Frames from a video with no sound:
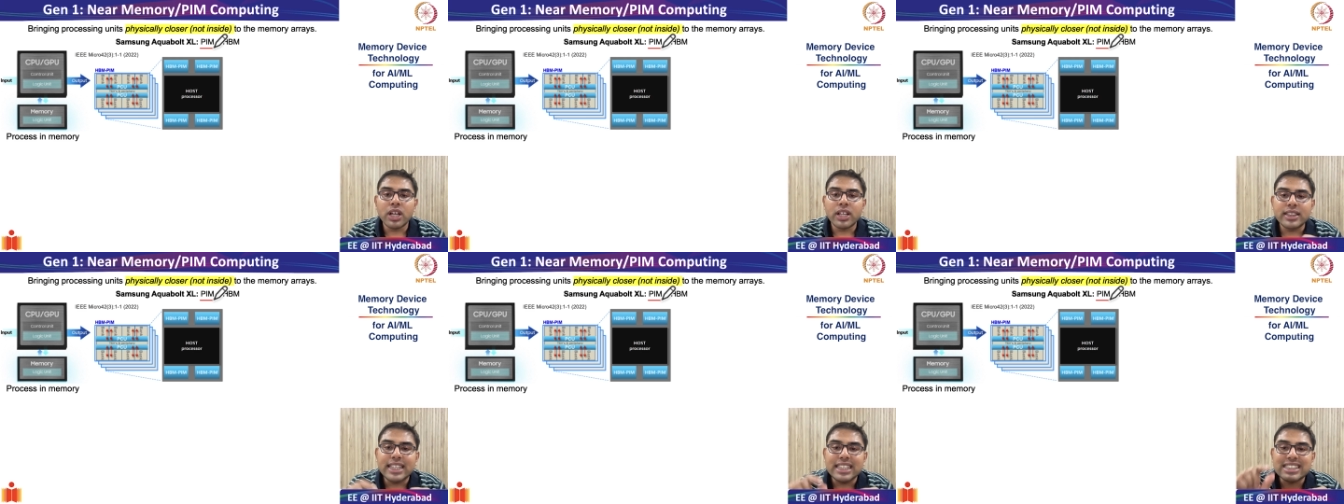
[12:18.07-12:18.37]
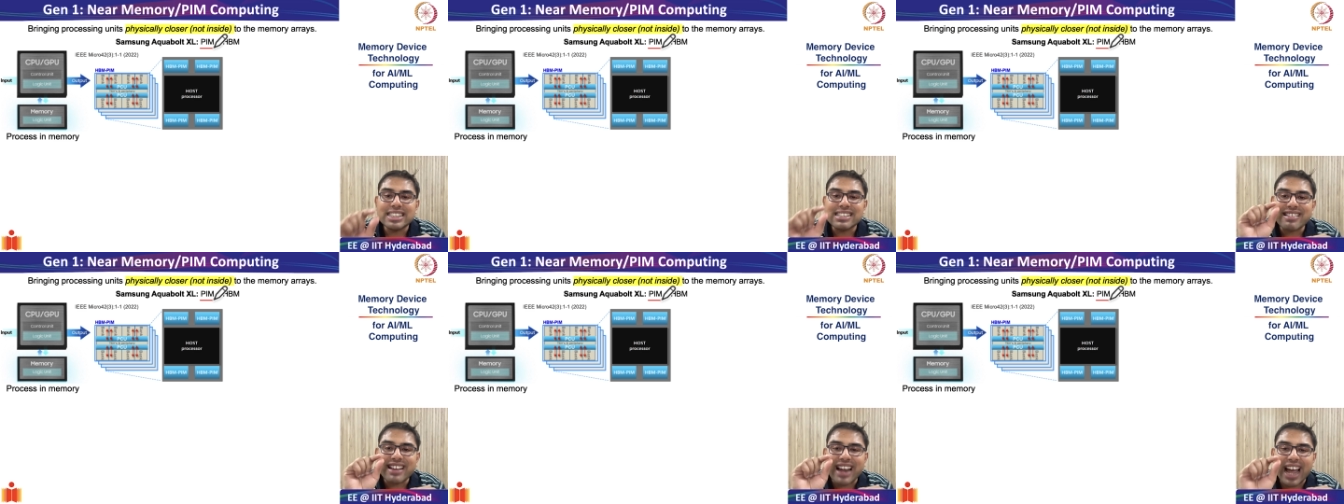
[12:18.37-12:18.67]

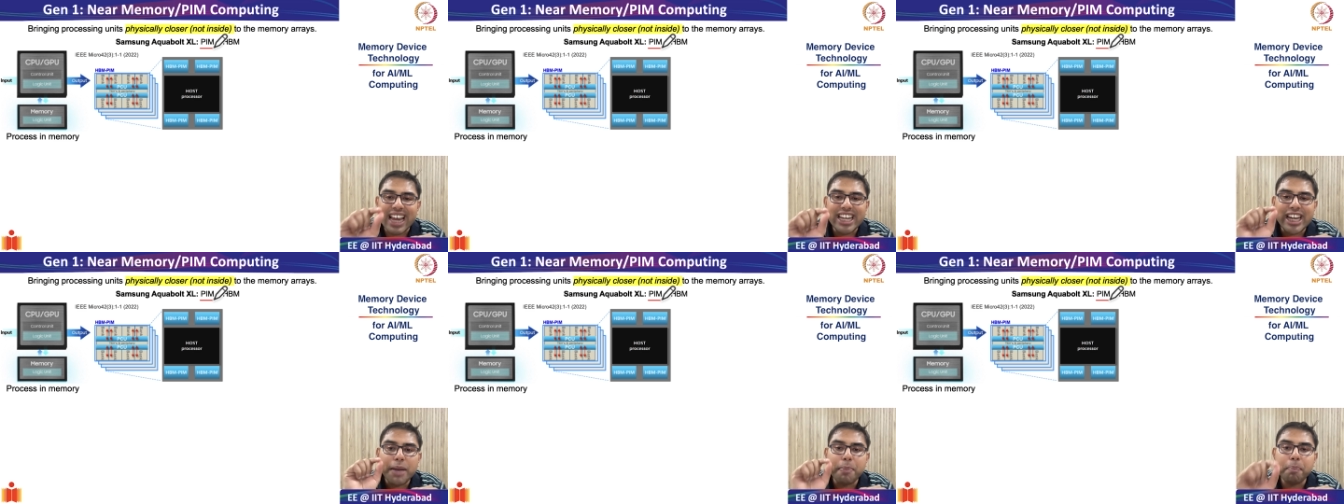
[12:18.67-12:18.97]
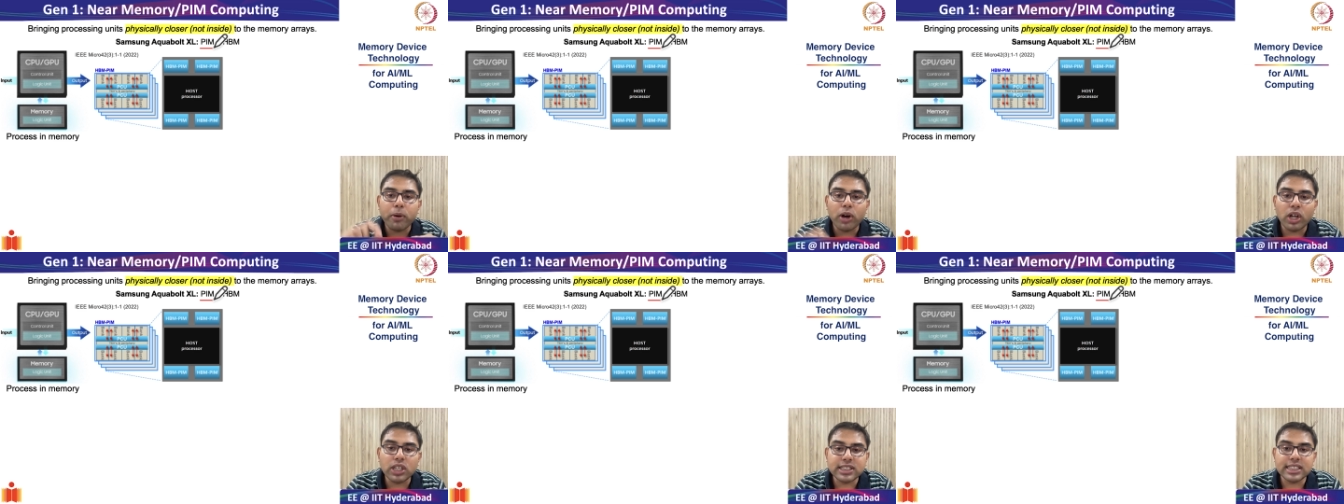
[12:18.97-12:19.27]
these tiny
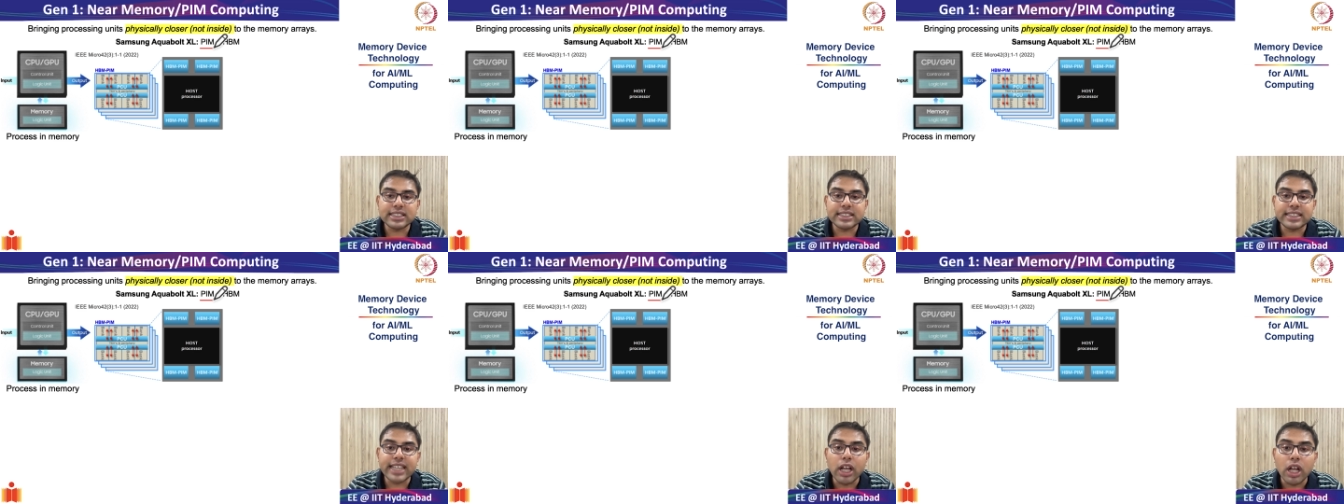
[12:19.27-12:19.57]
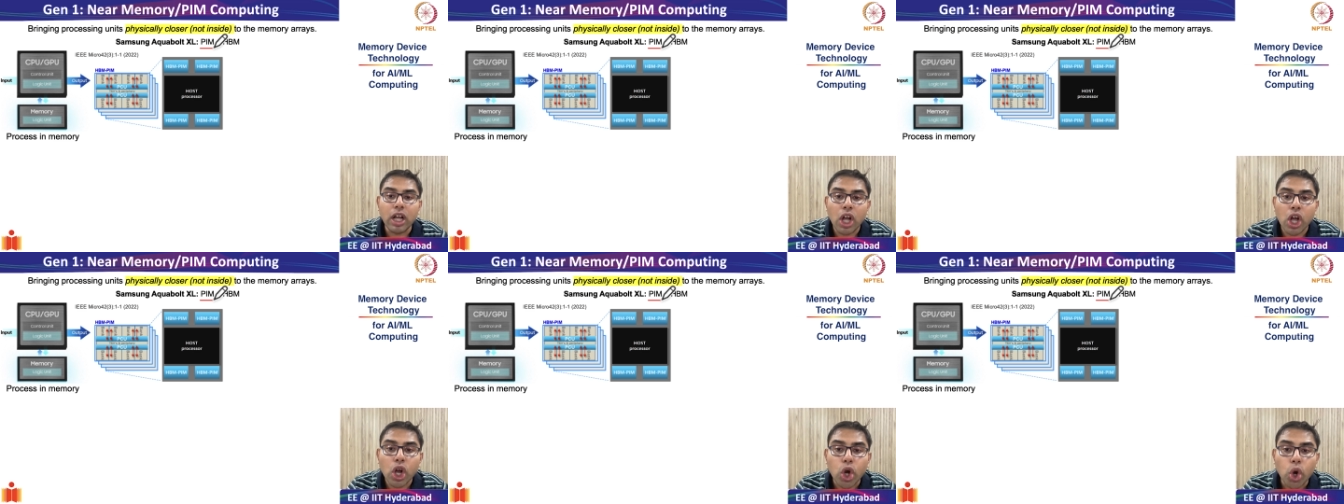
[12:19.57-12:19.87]

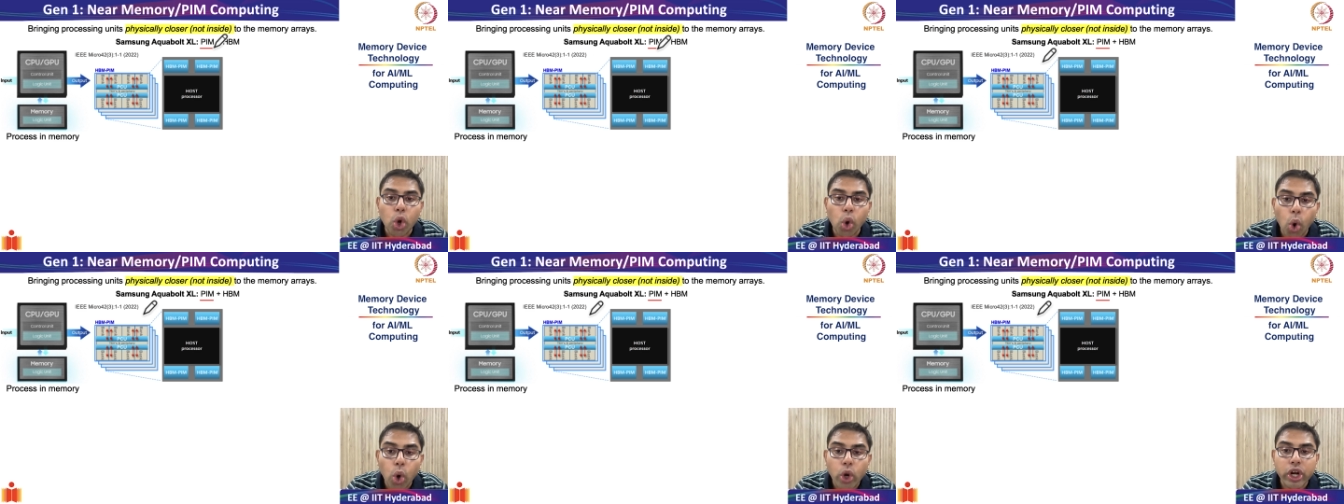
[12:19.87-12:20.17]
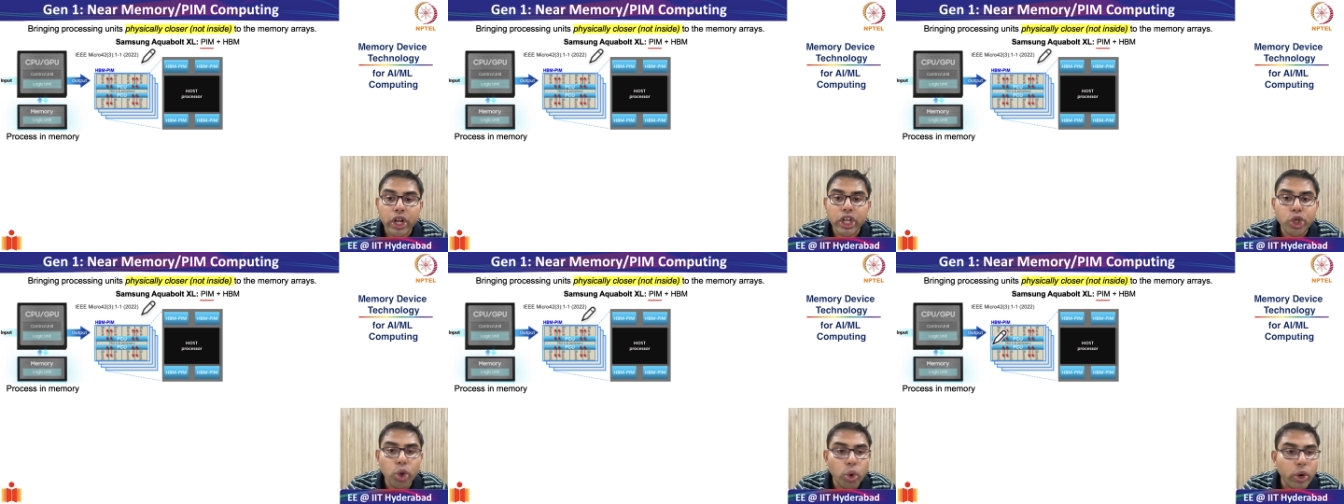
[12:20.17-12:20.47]
processing
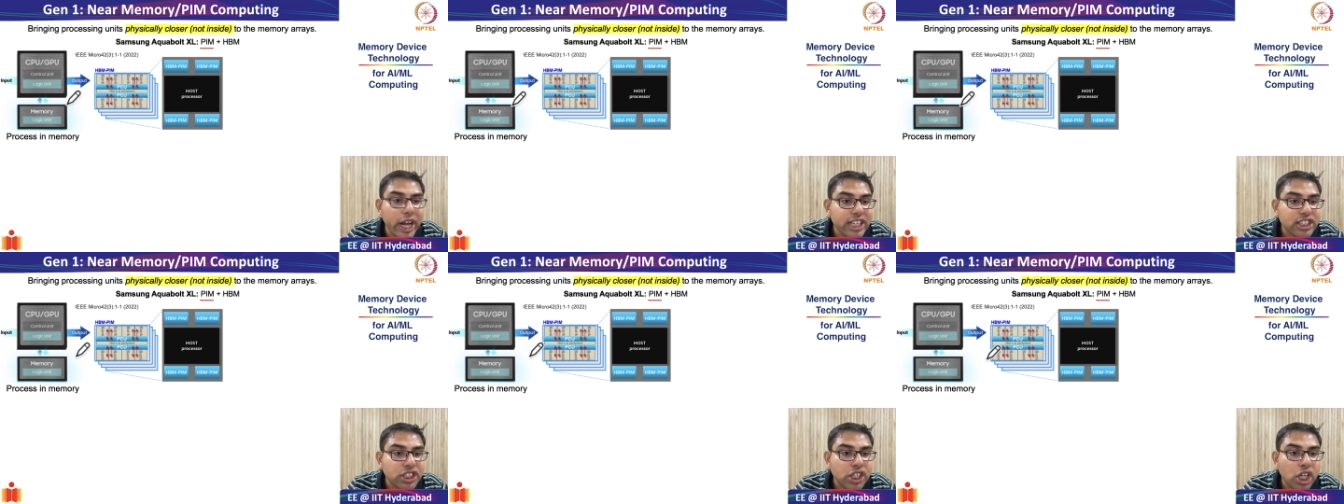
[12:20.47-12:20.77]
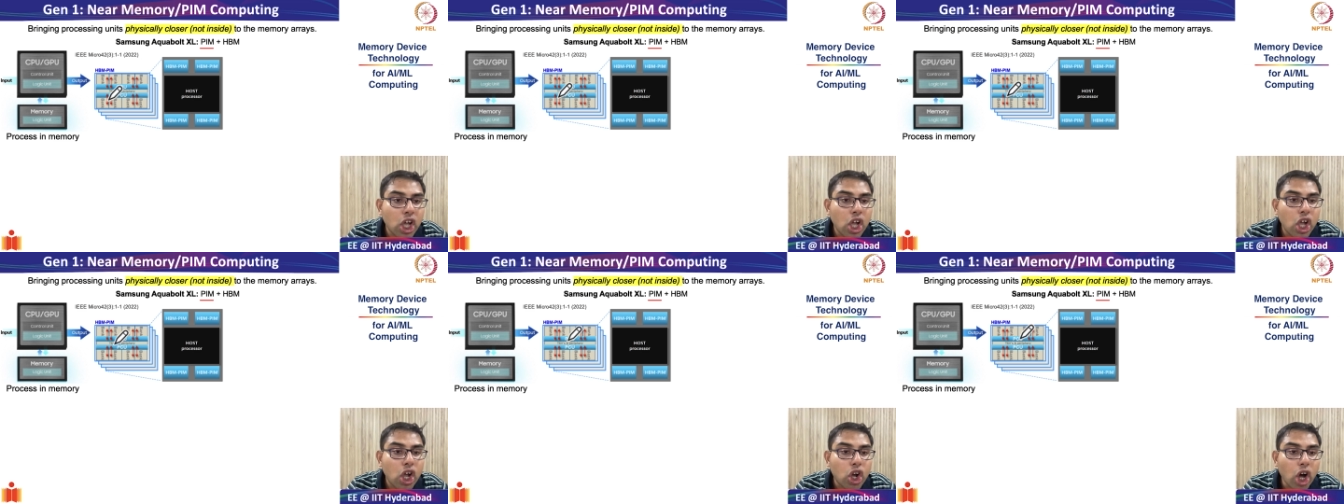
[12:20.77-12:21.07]
core units
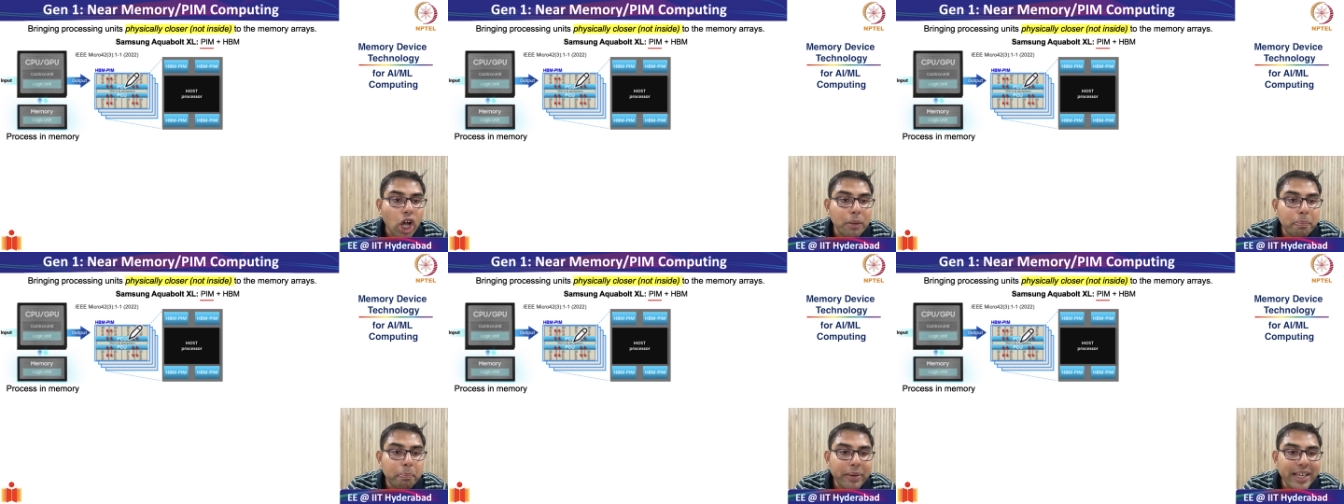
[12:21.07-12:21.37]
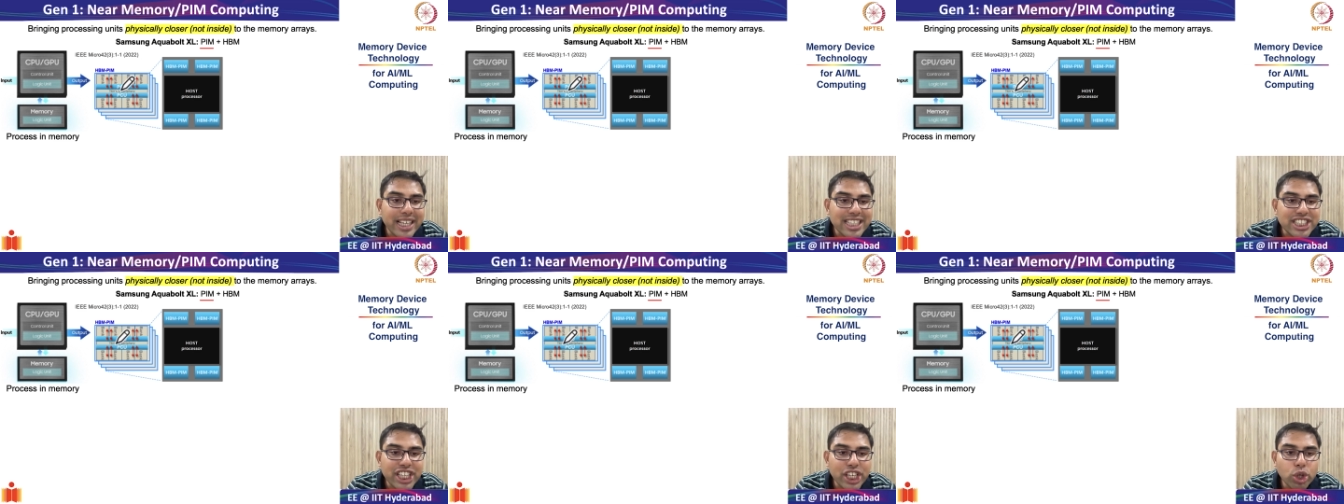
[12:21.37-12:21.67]
called
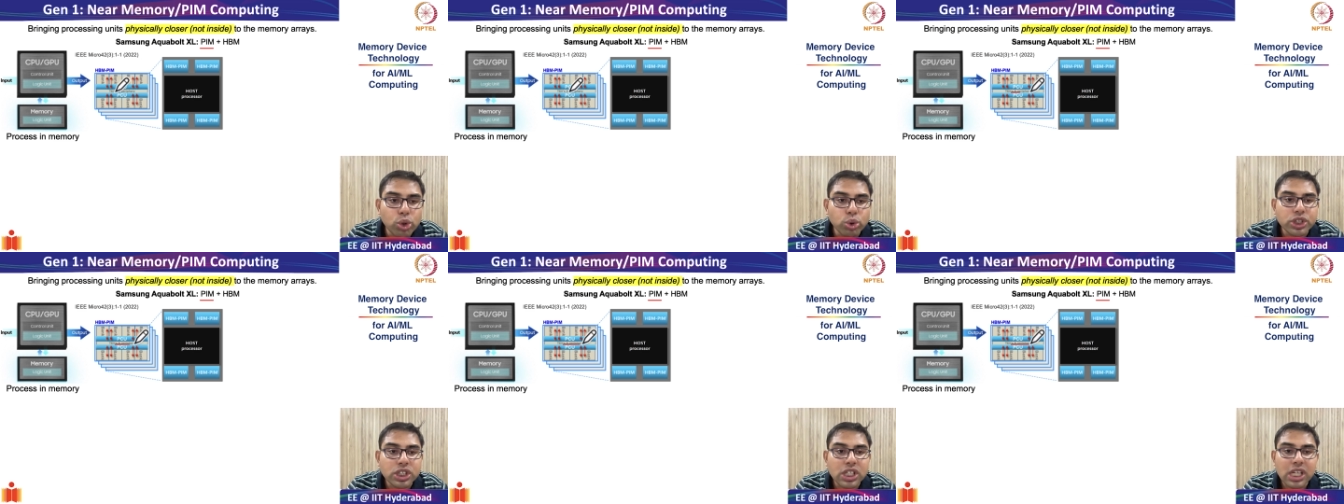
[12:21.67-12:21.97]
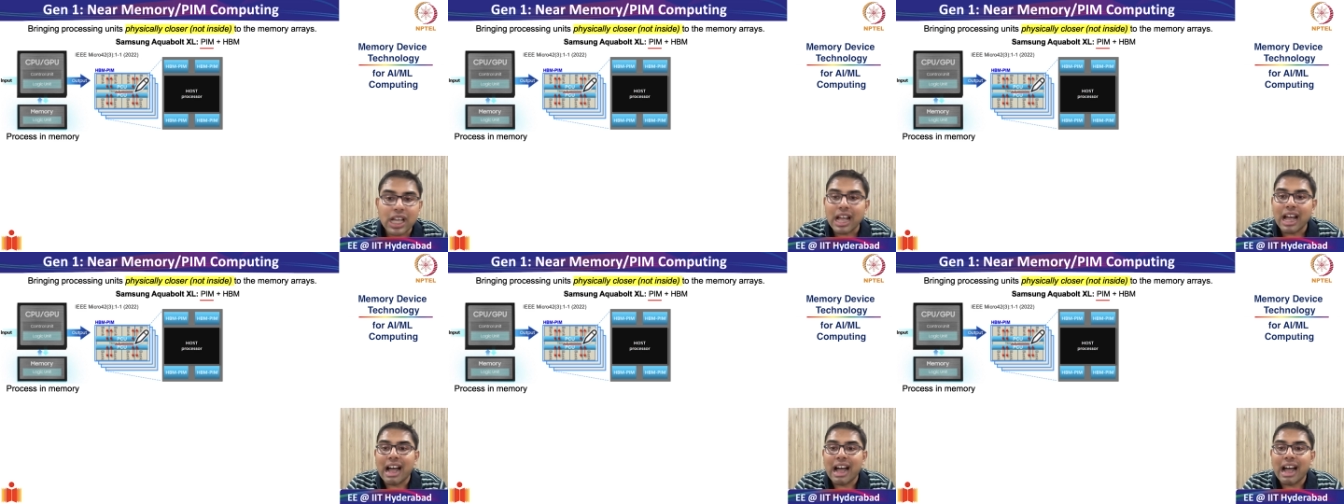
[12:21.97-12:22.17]
PCUs